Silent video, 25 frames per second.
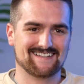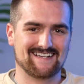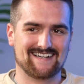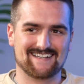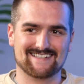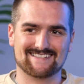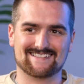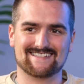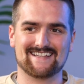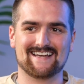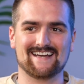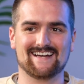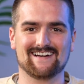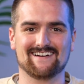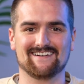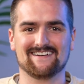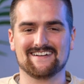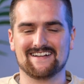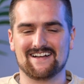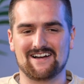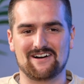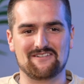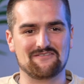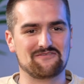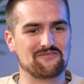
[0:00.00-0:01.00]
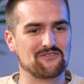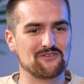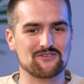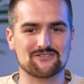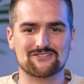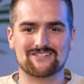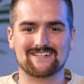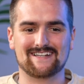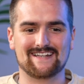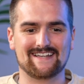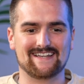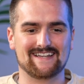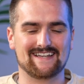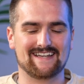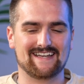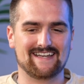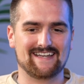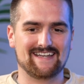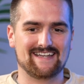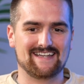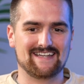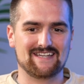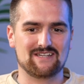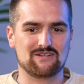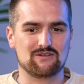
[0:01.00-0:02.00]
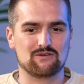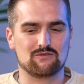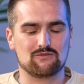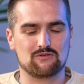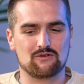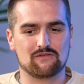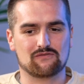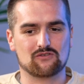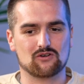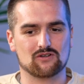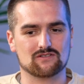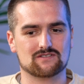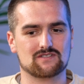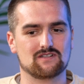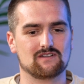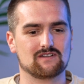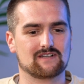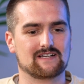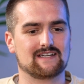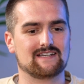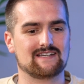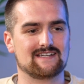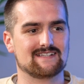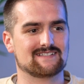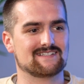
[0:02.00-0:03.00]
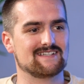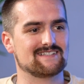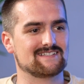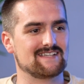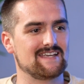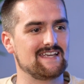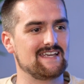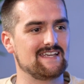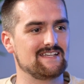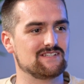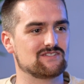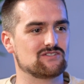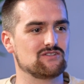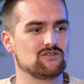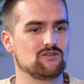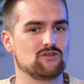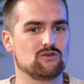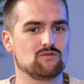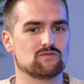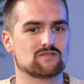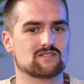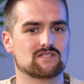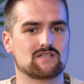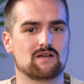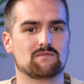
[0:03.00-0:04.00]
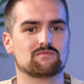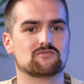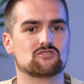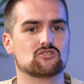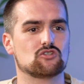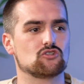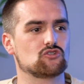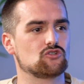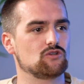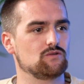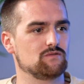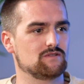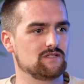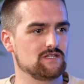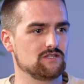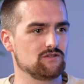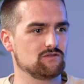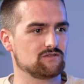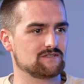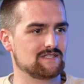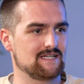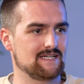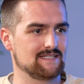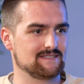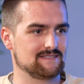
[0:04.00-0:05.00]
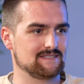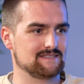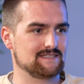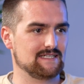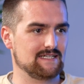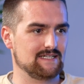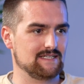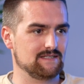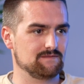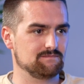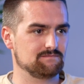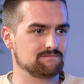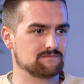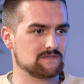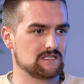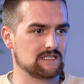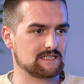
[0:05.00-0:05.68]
that's there. Unfortunately, you've got to look at this as it is you substituting your day-to-day.